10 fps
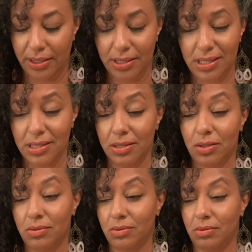This is a
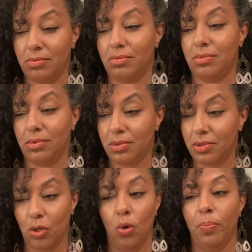
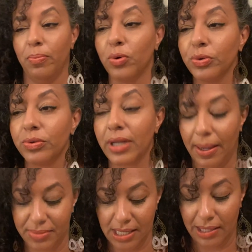dope moon.
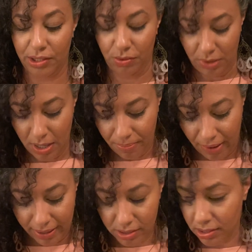I'm telling you,
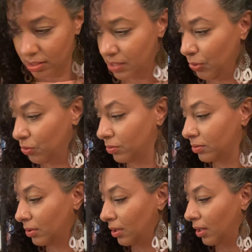prior to this
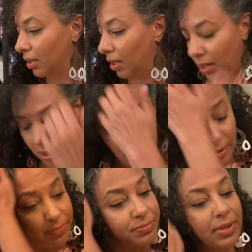moon,
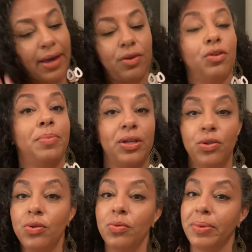I don't know about
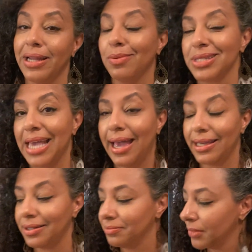you, but I was
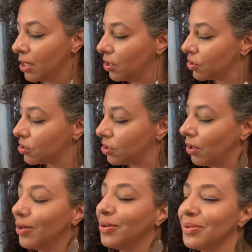gagging.
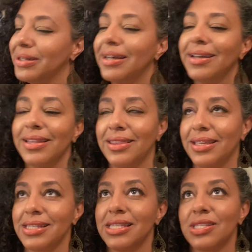So
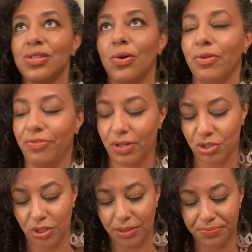this is so
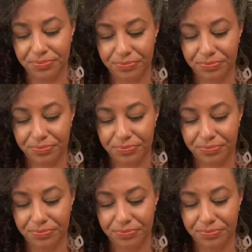refreshing.